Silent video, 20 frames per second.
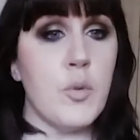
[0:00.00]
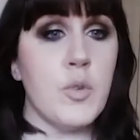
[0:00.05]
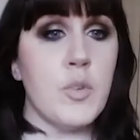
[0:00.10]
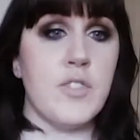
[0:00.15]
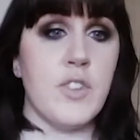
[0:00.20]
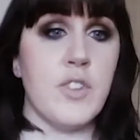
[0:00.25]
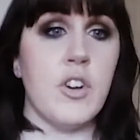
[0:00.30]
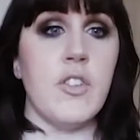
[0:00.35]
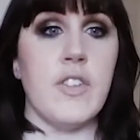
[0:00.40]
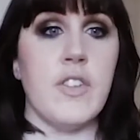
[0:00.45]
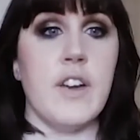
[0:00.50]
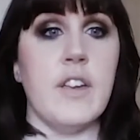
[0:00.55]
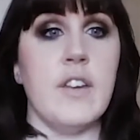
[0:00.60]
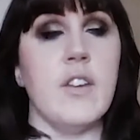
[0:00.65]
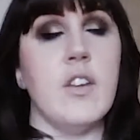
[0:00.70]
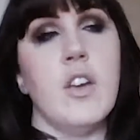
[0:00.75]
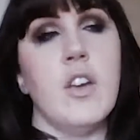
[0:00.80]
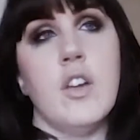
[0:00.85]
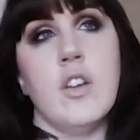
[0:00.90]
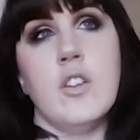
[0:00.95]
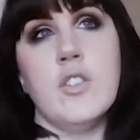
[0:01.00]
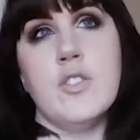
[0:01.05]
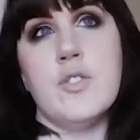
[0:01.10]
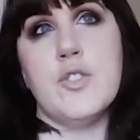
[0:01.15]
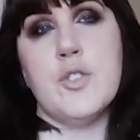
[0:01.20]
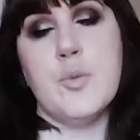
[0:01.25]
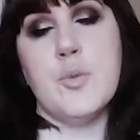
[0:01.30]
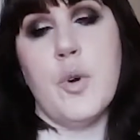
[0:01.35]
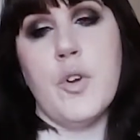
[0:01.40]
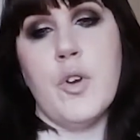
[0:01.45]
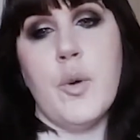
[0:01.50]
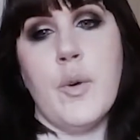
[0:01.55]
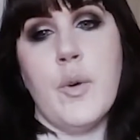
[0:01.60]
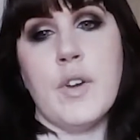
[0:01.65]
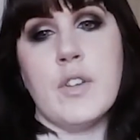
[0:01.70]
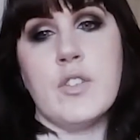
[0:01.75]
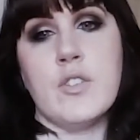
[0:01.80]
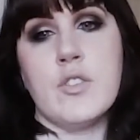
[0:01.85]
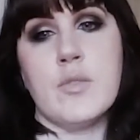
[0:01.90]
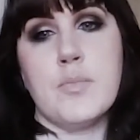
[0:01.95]
we start then, do you want to
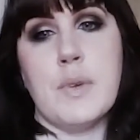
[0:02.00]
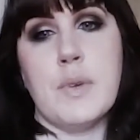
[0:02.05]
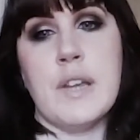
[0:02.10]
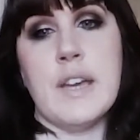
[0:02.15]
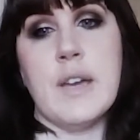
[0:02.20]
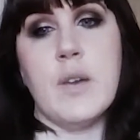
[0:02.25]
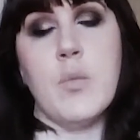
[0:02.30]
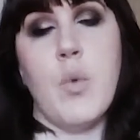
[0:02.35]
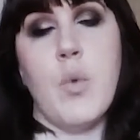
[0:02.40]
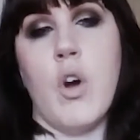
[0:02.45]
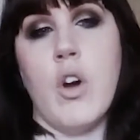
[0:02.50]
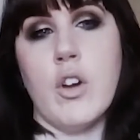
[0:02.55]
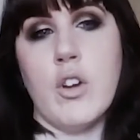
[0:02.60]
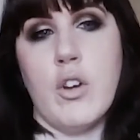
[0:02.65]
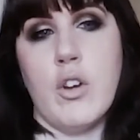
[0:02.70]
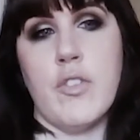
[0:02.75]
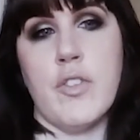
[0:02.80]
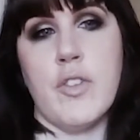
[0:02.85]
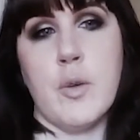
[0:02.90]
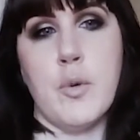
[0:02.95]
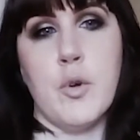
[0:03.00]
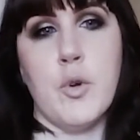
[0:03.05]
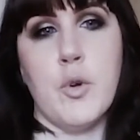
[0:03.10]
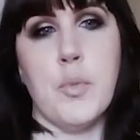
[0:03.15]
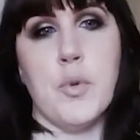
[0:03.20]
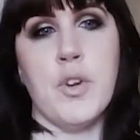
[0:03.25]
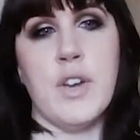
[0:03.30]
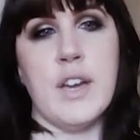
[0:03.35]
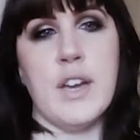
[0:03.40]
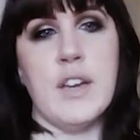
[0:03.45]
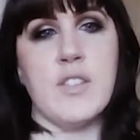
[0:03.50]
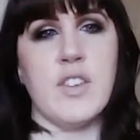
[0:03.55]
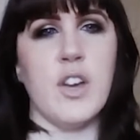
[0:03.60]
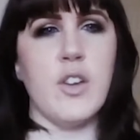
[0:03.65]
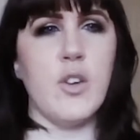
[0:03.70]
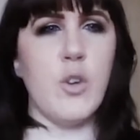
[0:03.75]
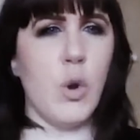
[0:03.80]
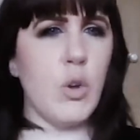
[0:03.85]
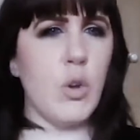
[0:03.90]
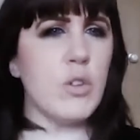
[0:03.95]
explain what A Gothic Cookbook is
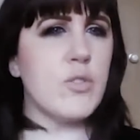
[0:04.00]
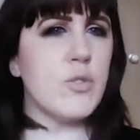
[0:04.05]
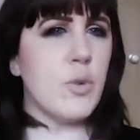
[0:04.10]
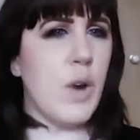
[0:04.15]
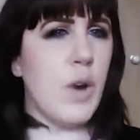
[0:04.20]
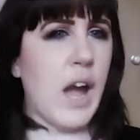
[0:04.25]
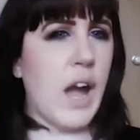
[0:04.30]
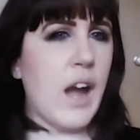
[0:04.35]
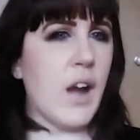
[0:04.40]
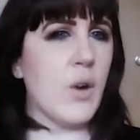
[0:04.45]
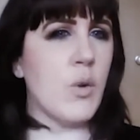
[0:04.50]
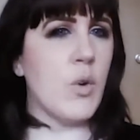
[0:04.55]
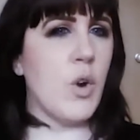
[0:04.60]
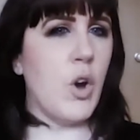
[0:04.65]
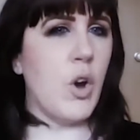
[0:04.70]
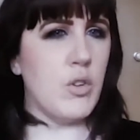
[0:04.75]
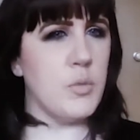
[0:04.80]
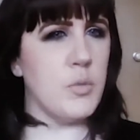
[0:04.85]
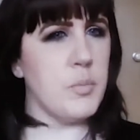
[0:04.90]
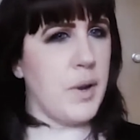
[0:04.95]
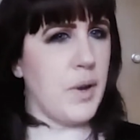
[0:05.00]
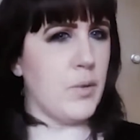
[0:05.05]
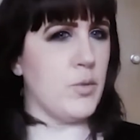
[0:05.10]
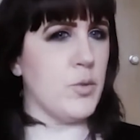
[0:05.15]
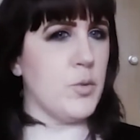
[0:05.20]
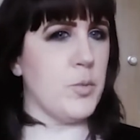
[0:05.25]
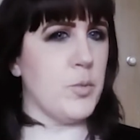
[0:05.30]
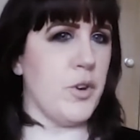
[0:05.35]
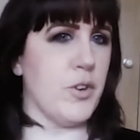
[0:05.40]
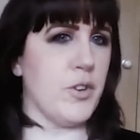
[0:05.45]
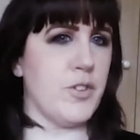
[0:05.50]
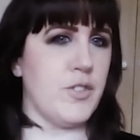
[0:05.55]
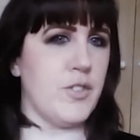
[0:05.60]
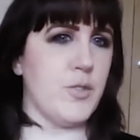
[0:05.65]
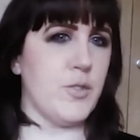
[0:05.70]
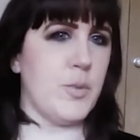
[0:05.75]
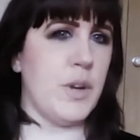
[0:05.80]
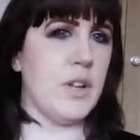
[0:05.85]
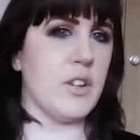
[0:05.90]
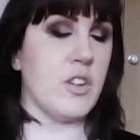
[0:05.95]
and also how Unbound works
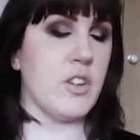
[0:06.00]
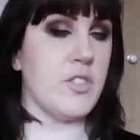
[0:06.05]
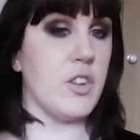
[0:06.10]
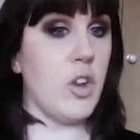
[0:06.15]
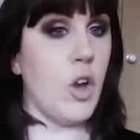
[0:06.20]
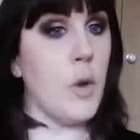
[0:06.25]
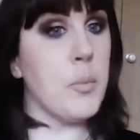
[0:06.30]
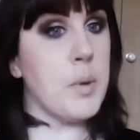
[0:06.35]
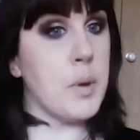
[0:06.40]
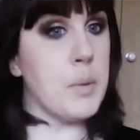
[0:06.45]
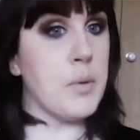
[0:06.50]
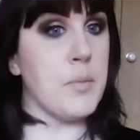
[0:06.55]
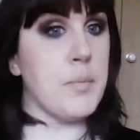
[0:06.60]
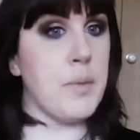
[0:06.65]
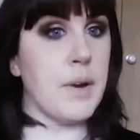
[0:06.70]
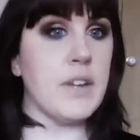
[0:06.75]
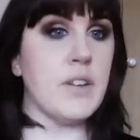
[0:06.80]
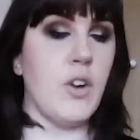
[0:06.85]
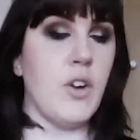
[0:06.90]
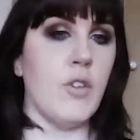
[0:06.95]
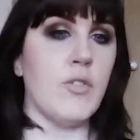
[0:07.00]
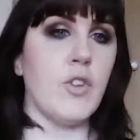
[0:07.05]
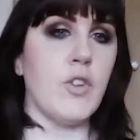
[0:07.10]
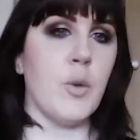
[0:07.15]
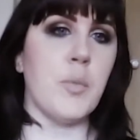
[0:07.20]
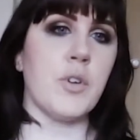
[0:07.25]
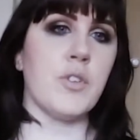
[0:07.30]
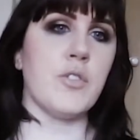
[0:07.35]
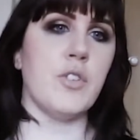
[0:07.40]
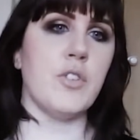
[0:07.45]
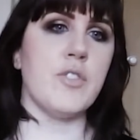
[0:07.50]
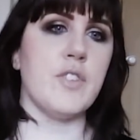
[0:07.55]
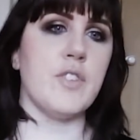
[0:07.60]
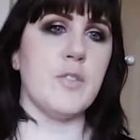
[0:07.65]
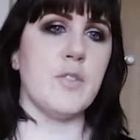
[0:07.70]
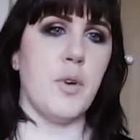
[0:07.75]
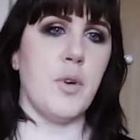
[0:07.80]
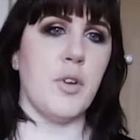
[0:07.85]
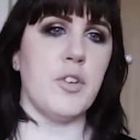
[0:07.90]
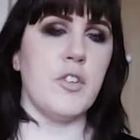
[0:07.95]
as well? Because a lot of people might not have come across
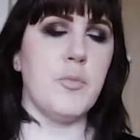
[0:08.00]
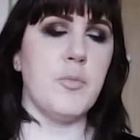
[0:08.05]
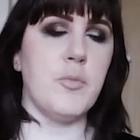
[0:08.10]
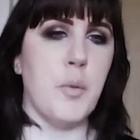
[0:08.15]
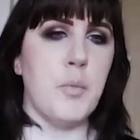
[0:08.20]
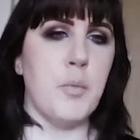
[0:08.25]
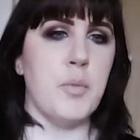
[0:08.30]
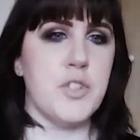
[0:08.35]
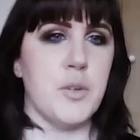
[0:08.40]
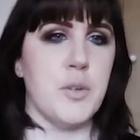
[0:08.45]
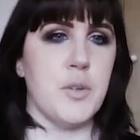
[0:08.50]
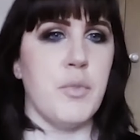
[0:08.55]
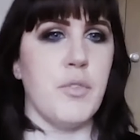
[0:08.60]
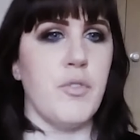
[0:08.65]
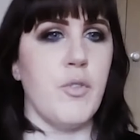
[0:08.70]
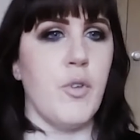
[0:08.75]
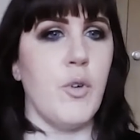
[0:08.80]
this model of publishing before.